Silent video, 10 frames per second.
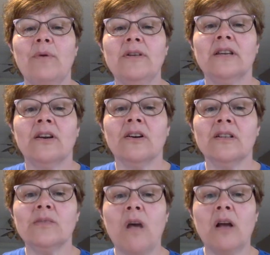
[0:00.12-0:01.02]
Boys and
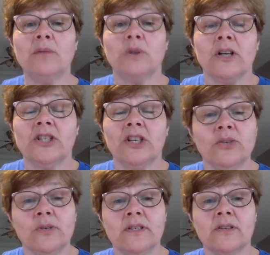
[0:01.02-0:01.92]
girls, welcome to our
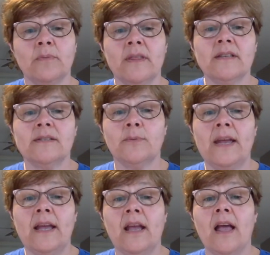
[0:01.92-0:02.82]
children's sermon this
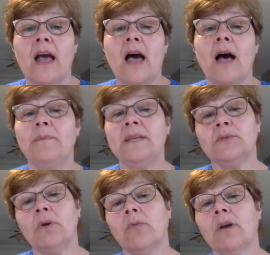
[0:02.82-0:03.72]
week. Um,
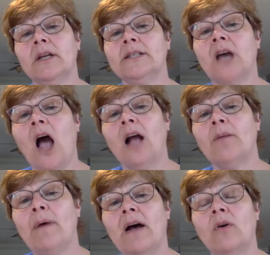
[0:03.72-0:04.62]
this week we're going to talk
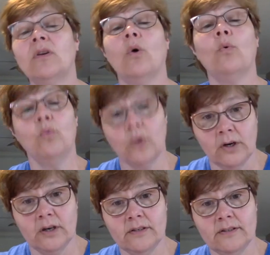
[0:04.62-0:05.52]
about
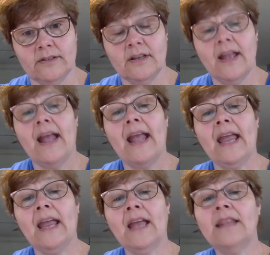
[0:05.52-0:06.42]
words,
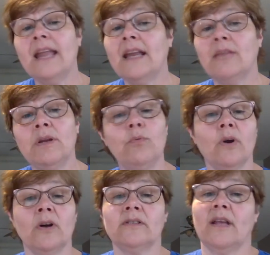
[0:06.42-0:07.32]
and they can be
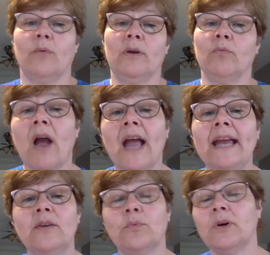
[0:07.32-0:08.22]
words that we
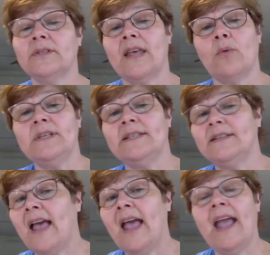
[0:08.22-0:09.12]
write, words that we
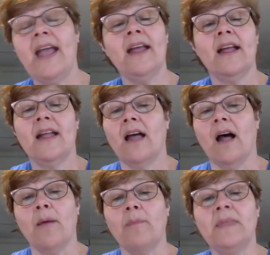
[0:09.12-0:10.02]
say,
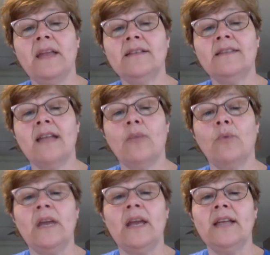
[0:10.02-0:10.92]
um, things that
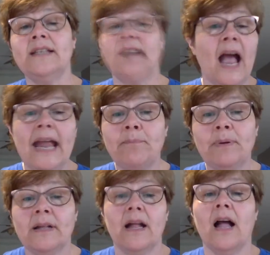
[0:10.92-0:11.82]
we type,
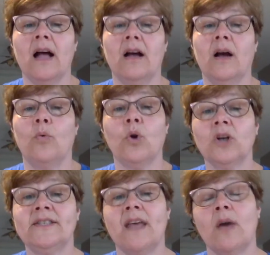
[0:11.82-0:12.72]
uh,
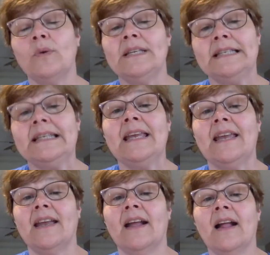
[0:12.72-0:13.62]
words that we see.